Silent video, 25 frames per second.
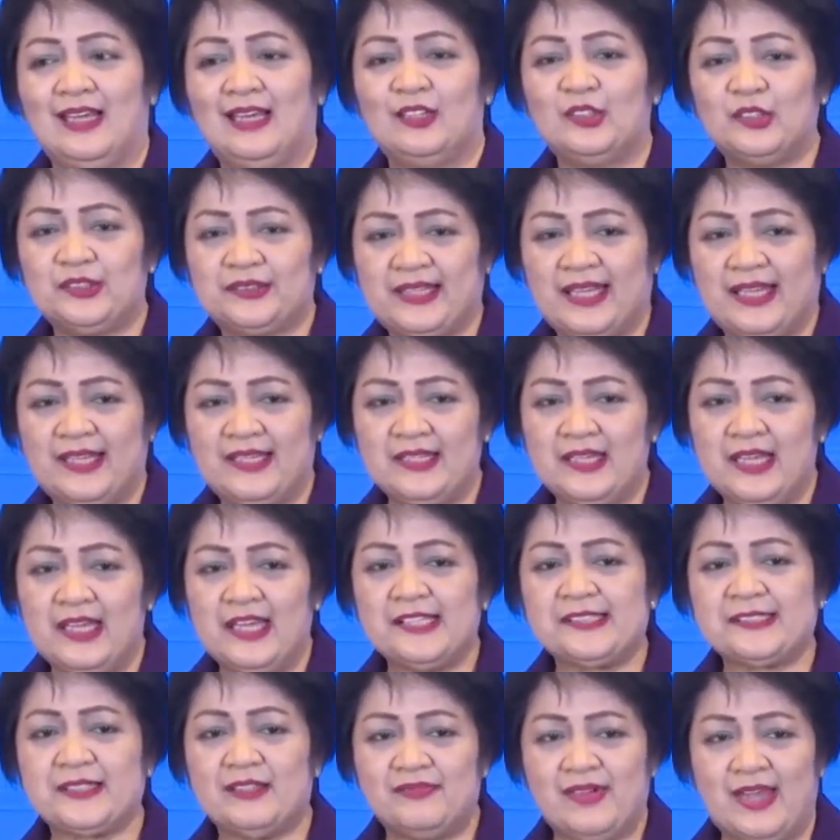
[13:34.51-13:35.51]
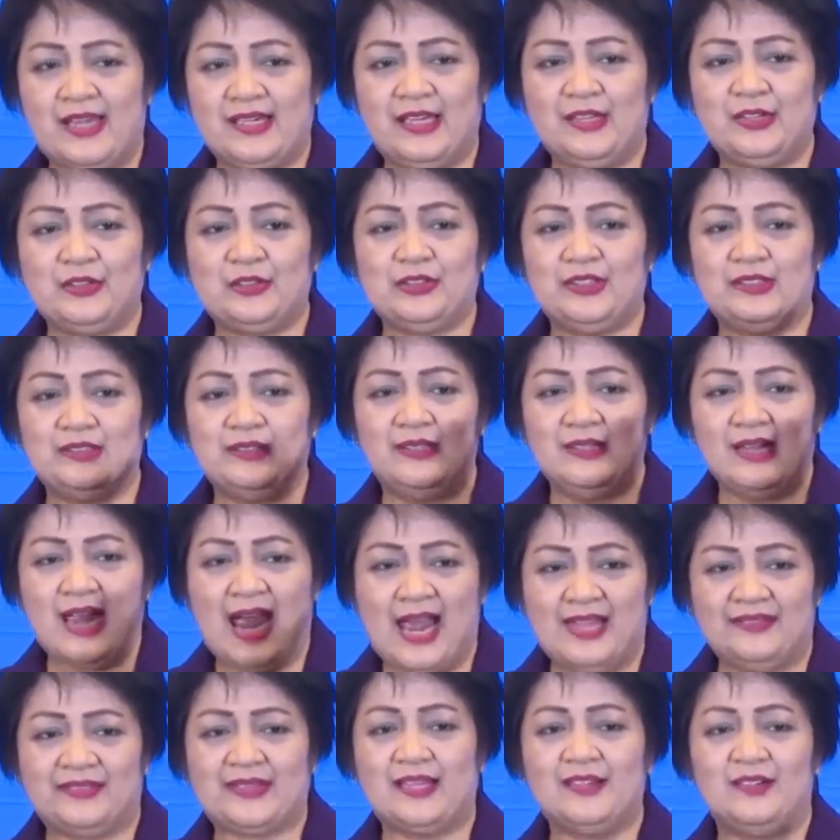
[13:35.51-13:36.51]
Lutein is a very good
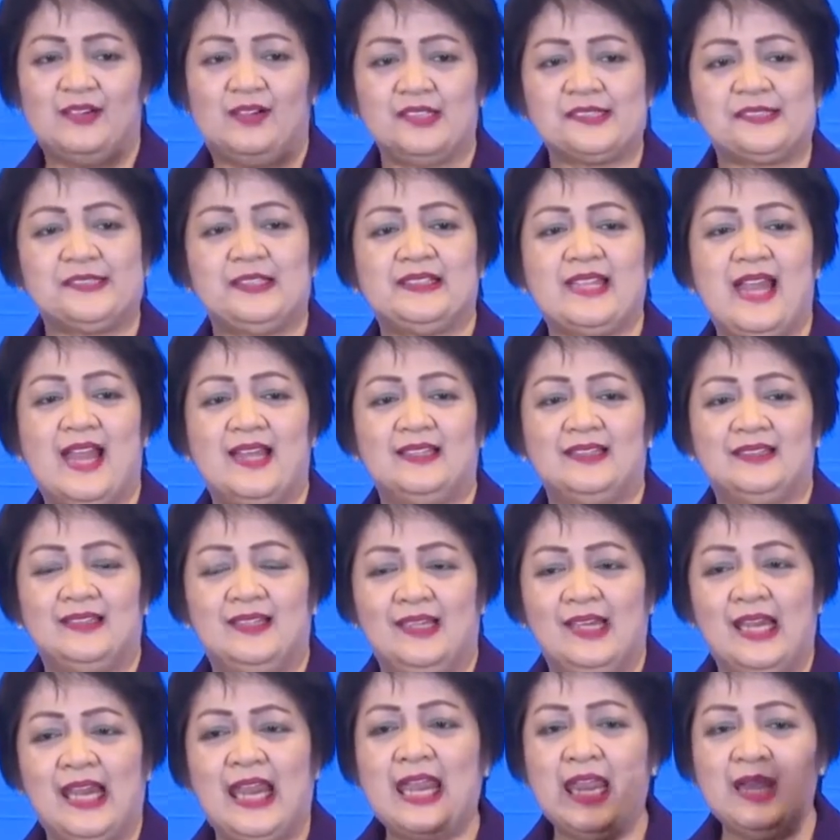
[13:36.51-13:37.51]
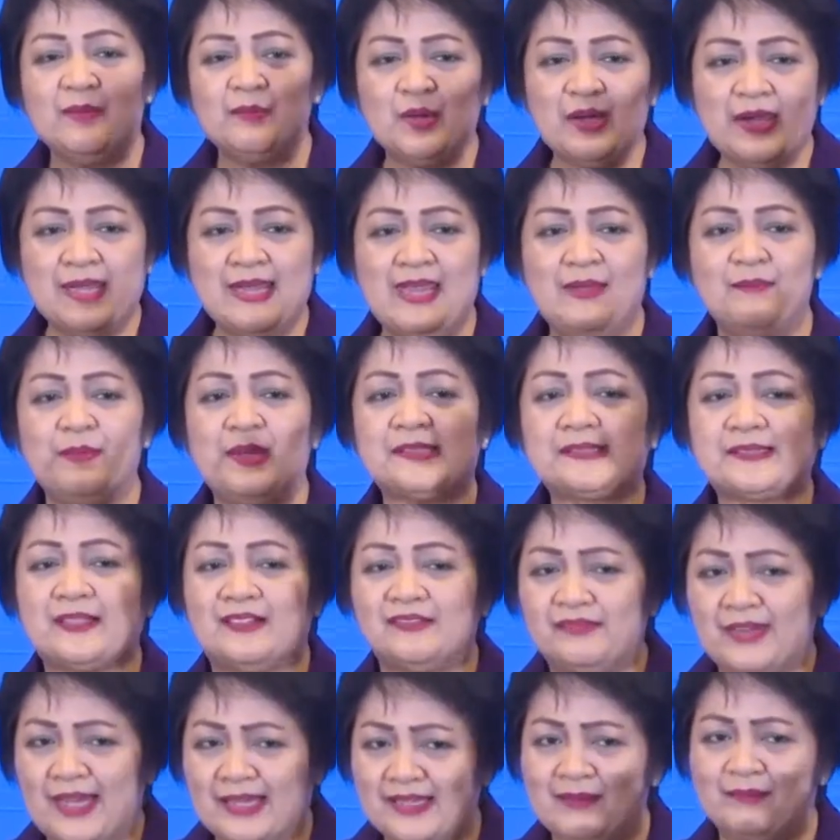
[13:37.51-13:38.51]
antioxidant. Himuhim is
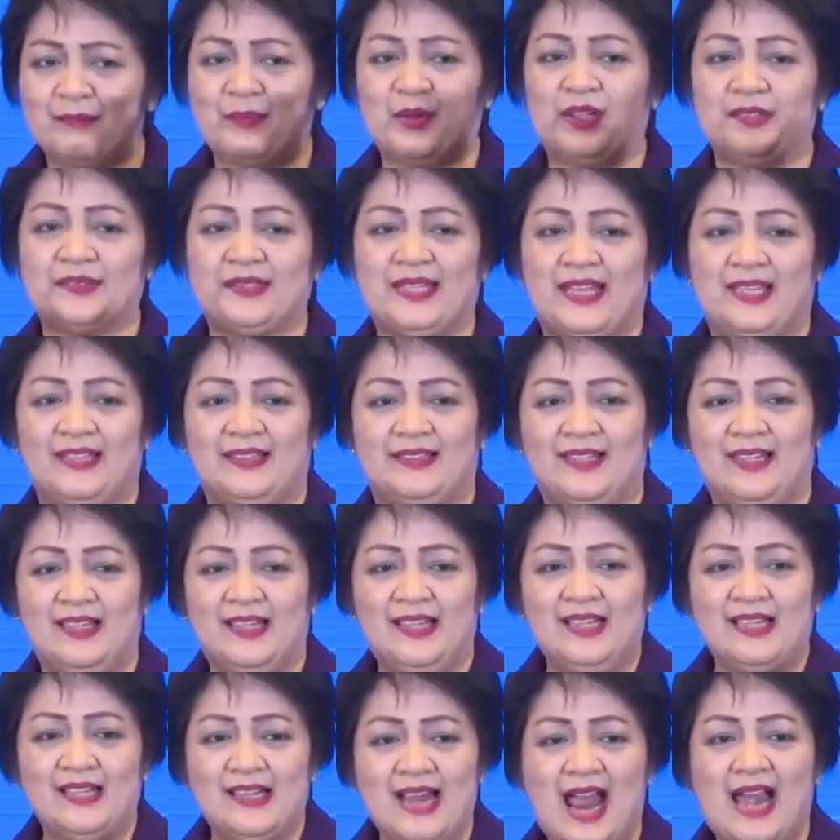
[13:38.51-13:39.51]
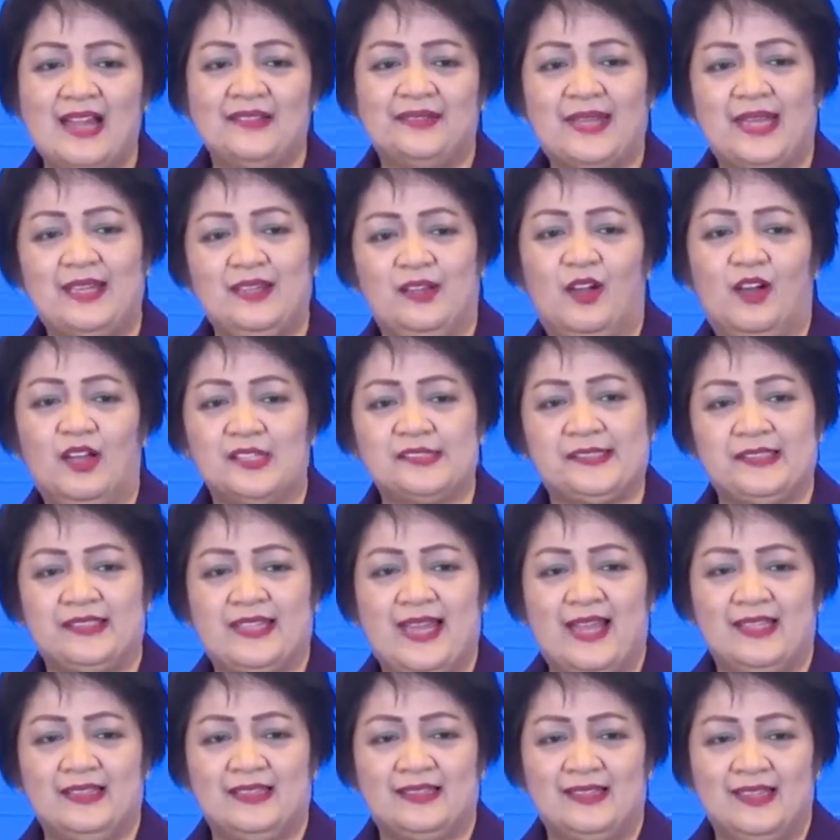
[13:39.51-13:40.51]
a very potent
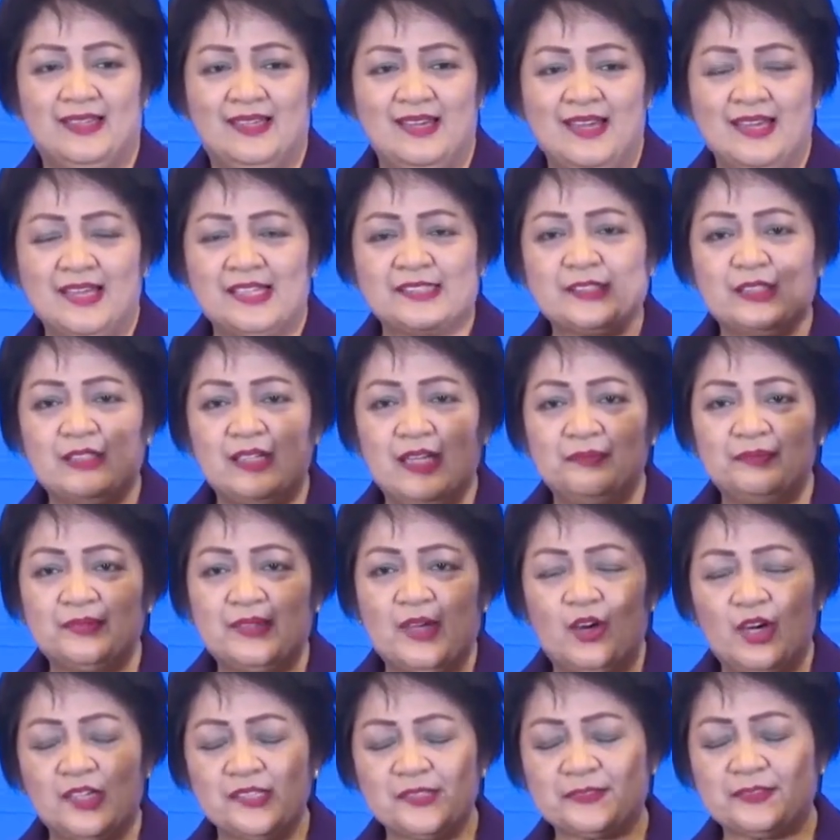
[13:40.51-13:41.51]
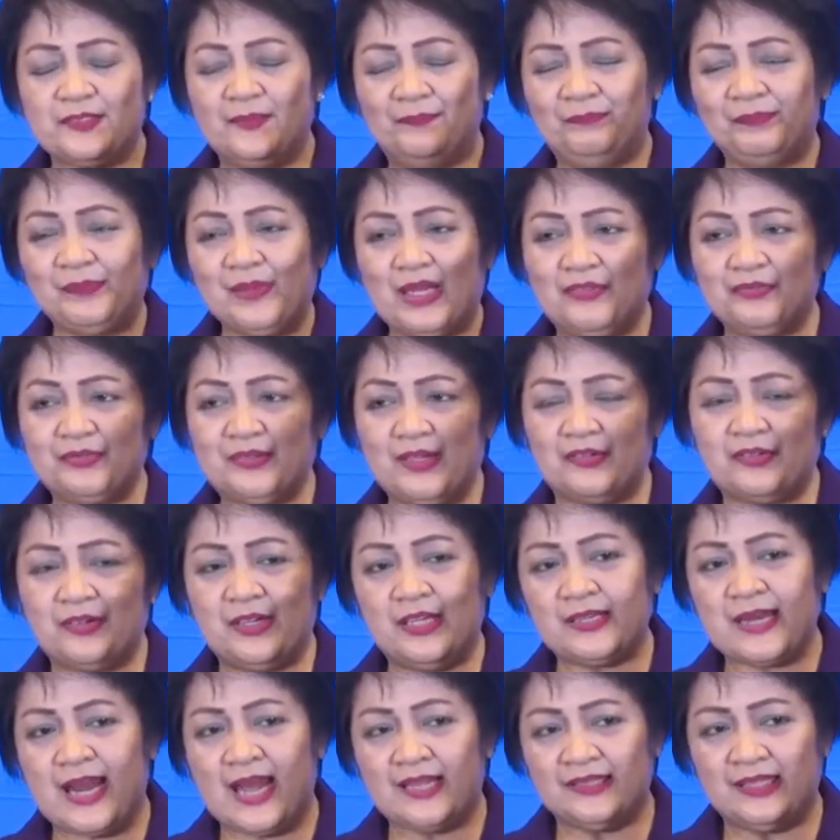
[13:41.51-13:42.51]
antioxidant. So if the
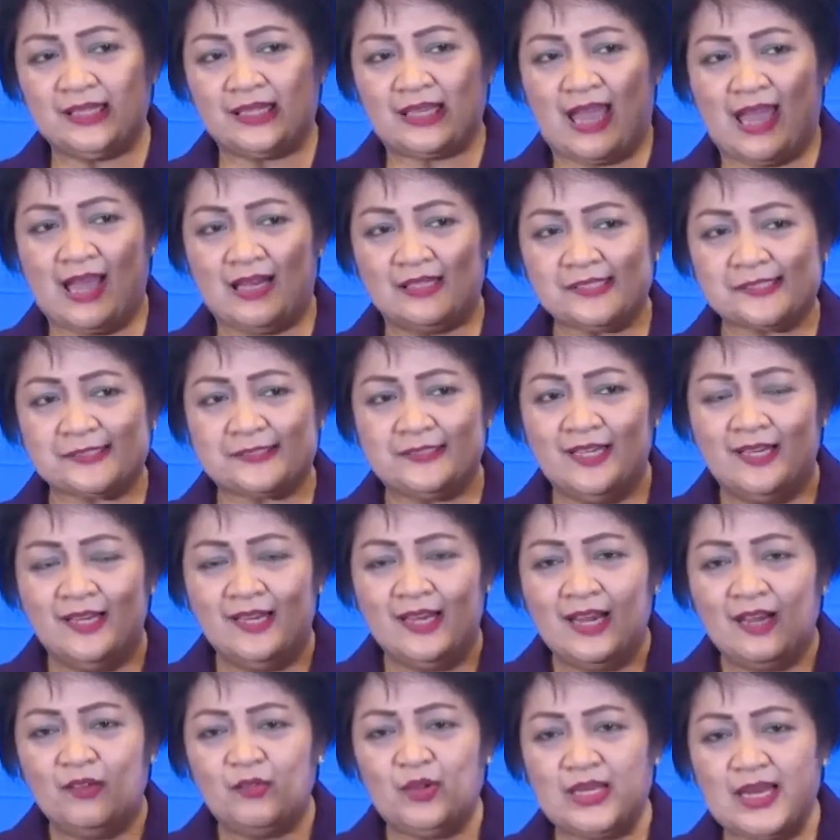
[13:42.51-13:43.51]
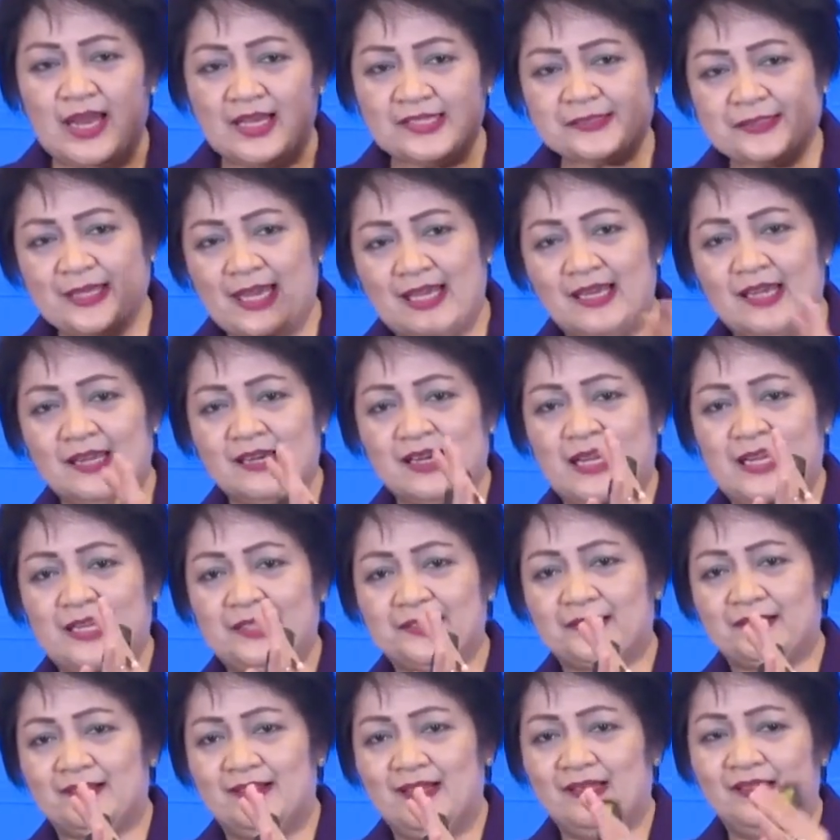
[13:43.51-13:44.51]
free radicals will
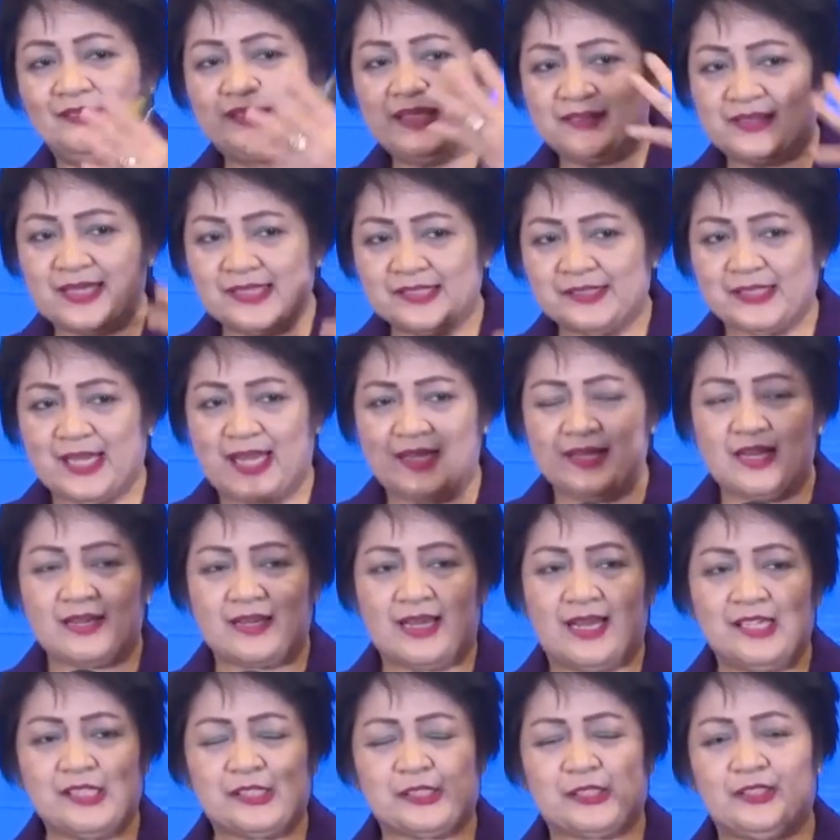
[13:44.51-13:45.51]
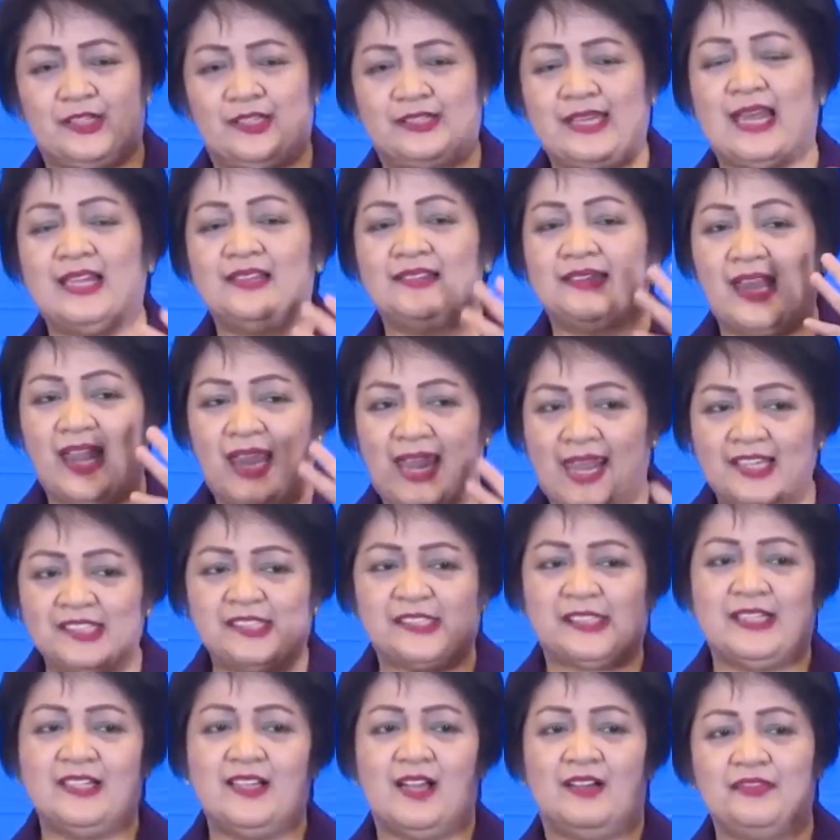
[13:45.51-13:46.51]
accelerate the degeneration and the
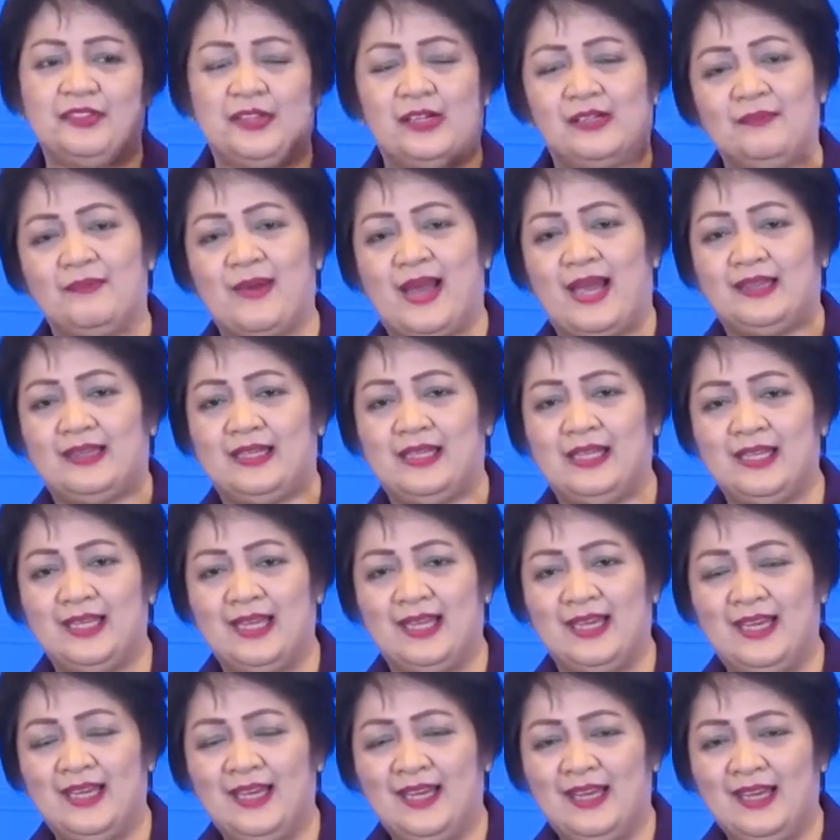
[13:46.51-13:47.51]
aging of your body,